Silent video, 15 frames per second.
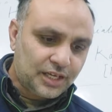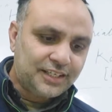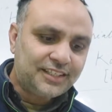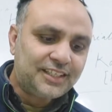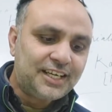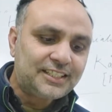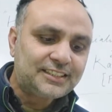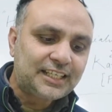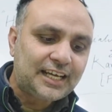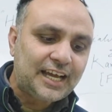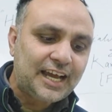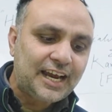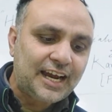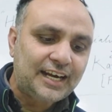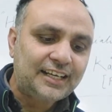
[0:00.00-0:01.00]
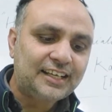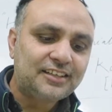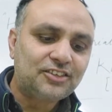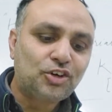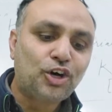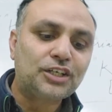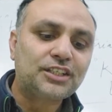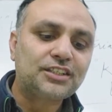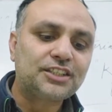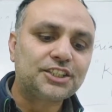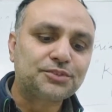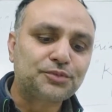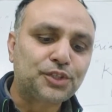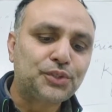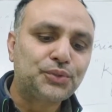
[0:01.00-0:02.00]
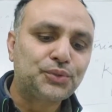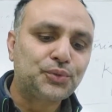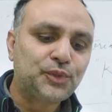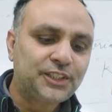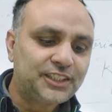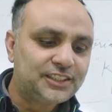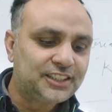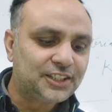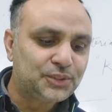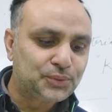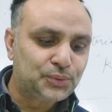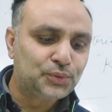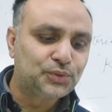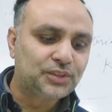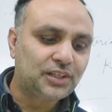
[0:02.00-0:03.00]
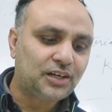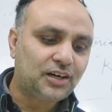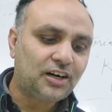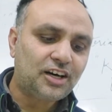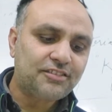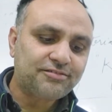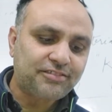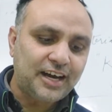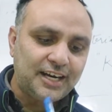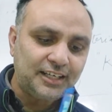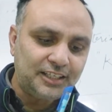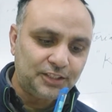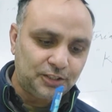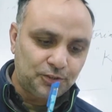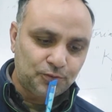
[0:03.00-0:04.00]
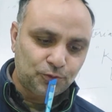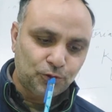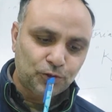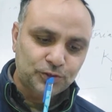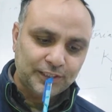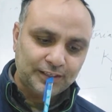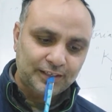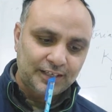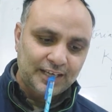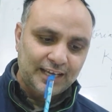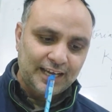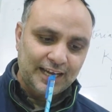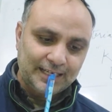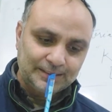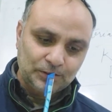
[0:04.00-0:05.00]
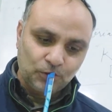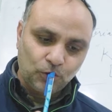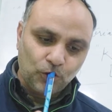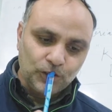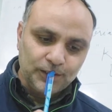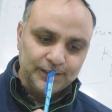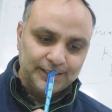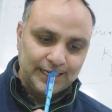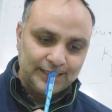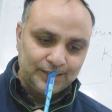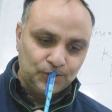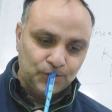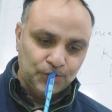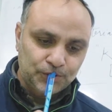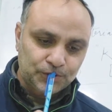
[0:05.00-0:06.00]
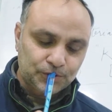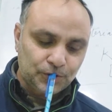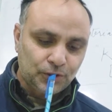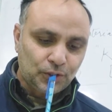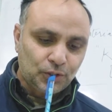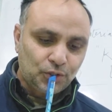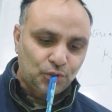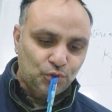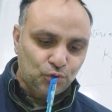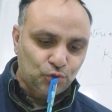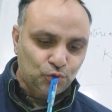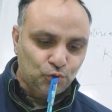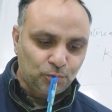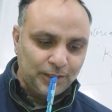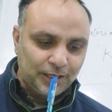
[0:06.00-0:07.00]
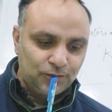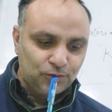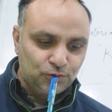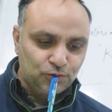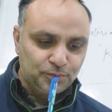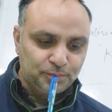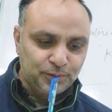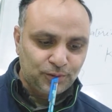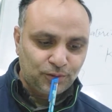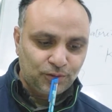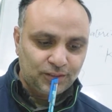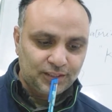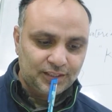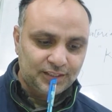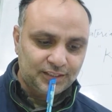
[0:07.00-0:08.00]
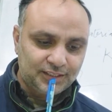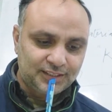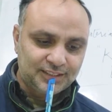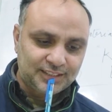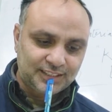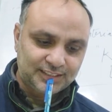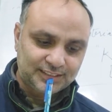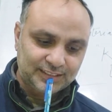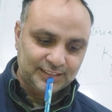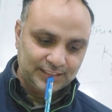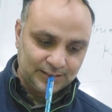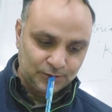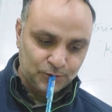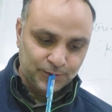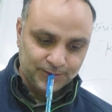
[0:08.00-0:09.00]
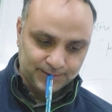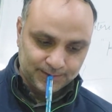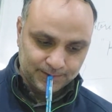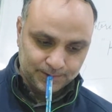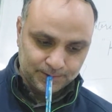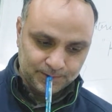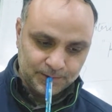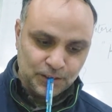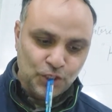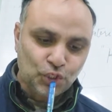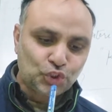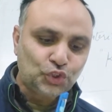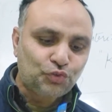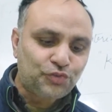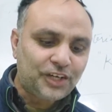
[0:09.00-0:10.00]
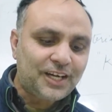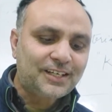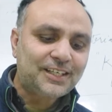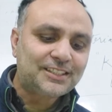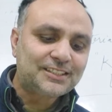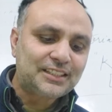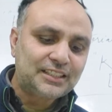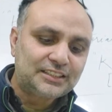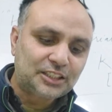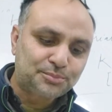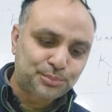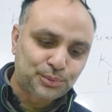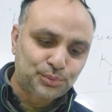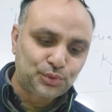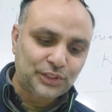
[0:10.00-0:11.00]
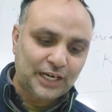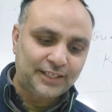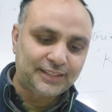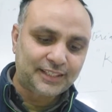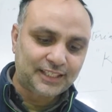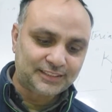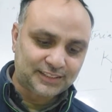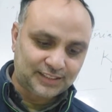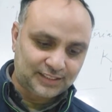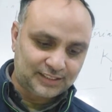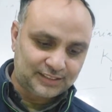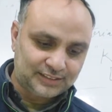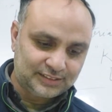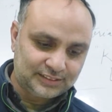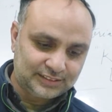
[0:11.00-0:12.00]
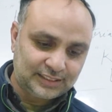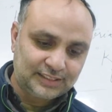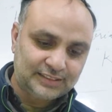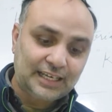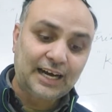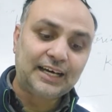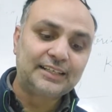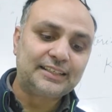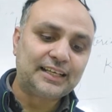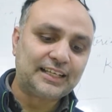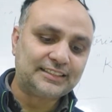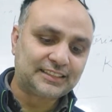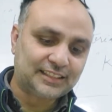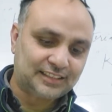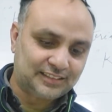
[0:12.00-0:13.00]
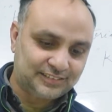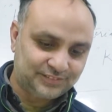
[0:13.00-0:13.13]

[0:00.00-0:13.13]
nature and her daughters, virtue, reason, truth, are finally invoked as the only deities to whom alone belong incense and adoration. So where does nature produce unnatural? The unnatural.